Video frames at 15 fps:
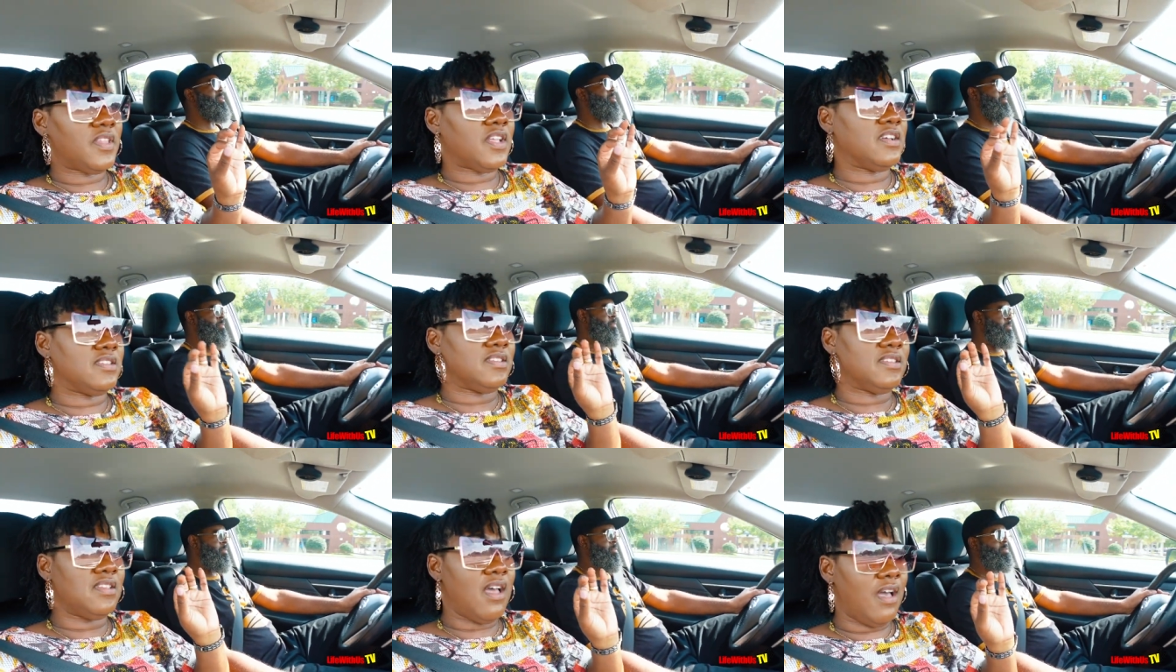
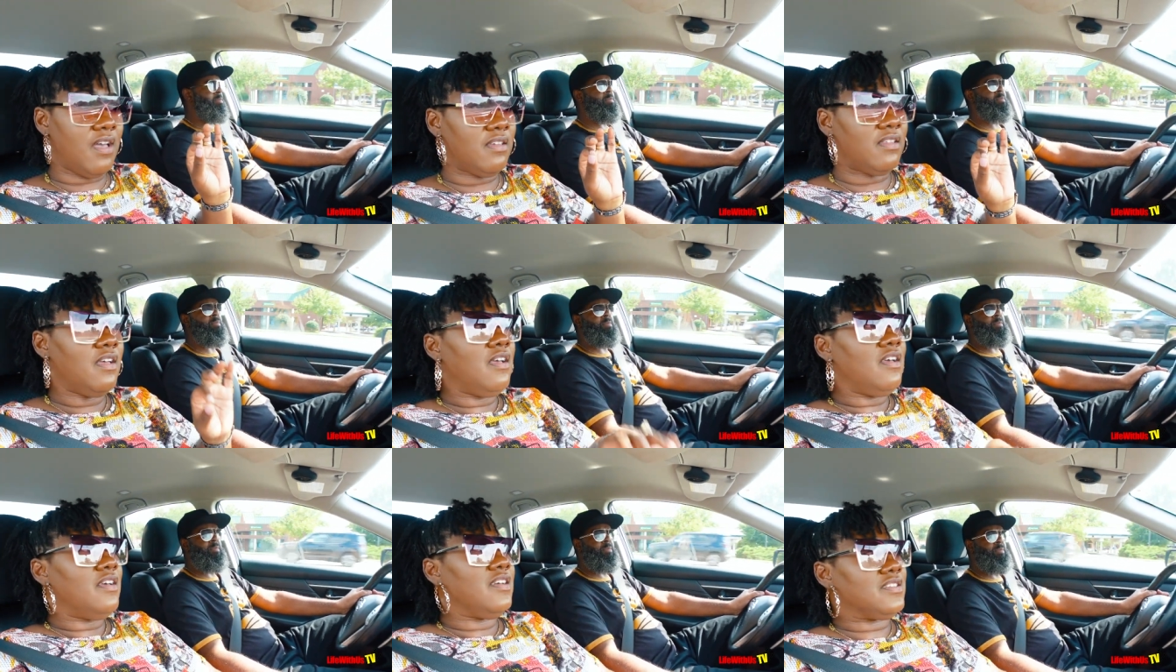Because it's not.
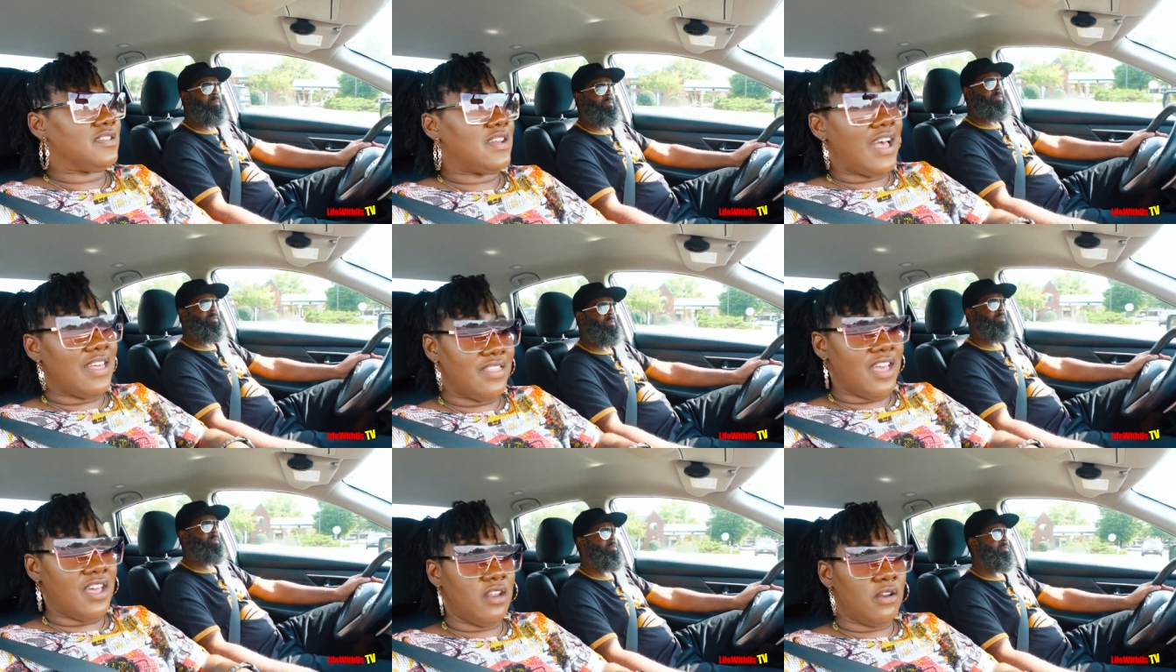It's
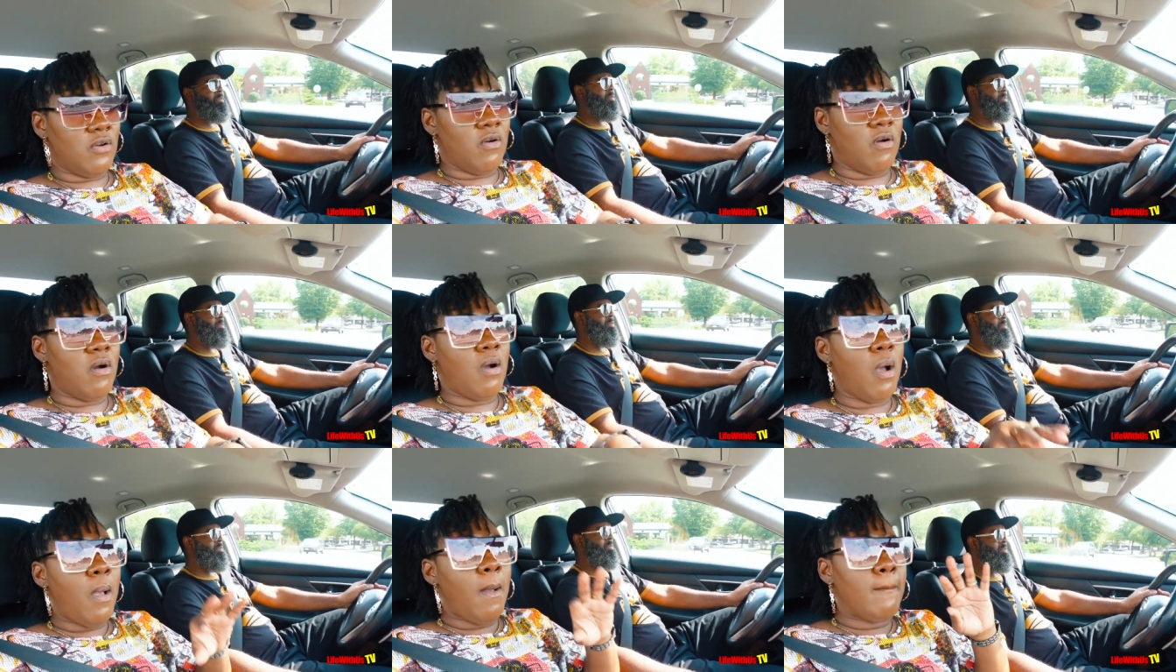not that at
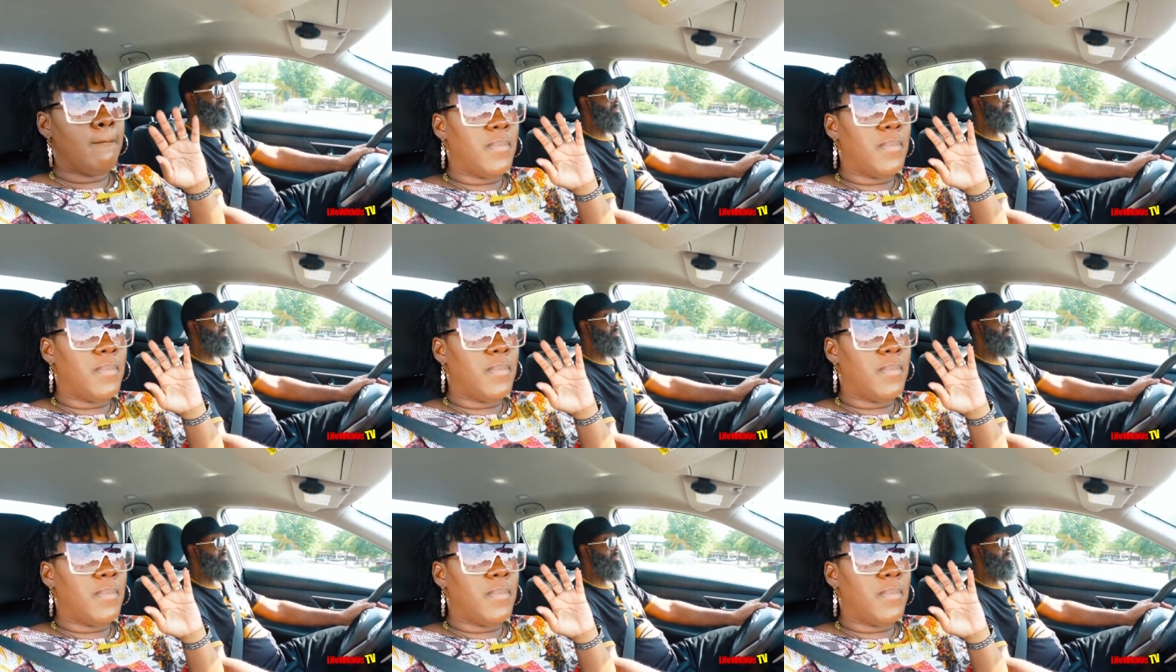all.